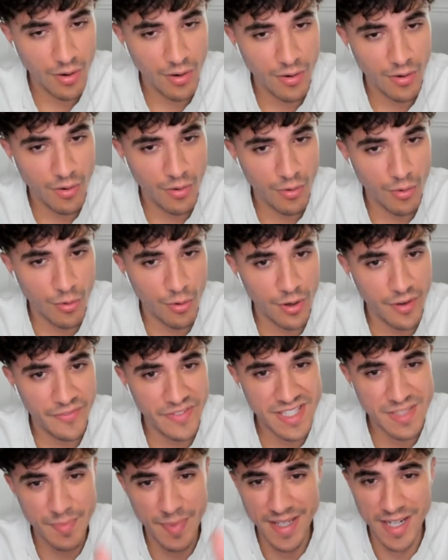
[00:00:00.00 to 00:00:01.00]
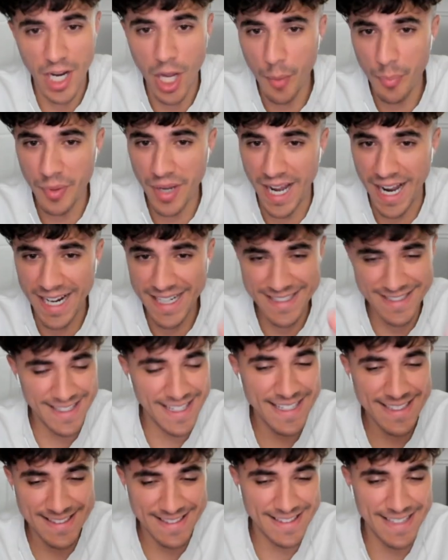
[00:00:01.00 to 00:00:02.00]
or if it's been up. I
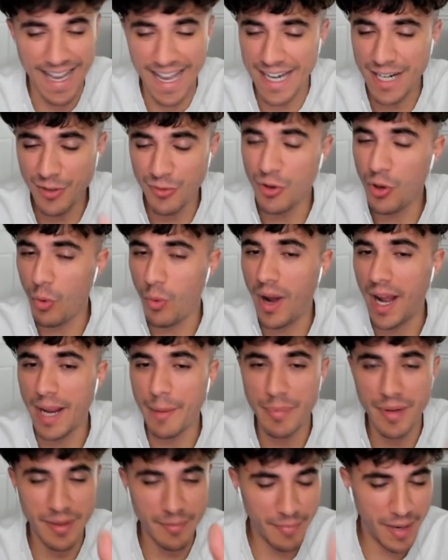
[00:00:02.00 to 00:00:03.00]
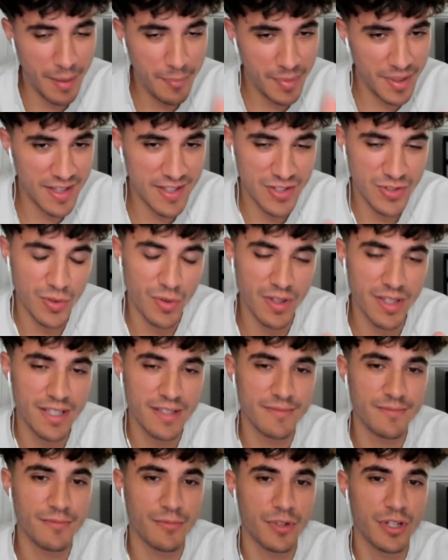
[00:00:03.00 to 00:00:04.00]
think I don't know why, but it might be this toilet.
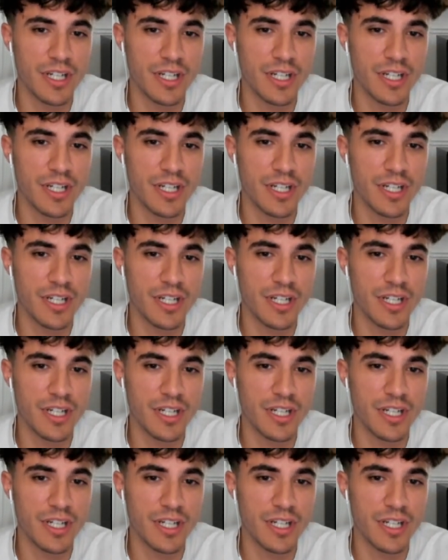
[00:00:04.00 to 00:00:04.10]
We're gonna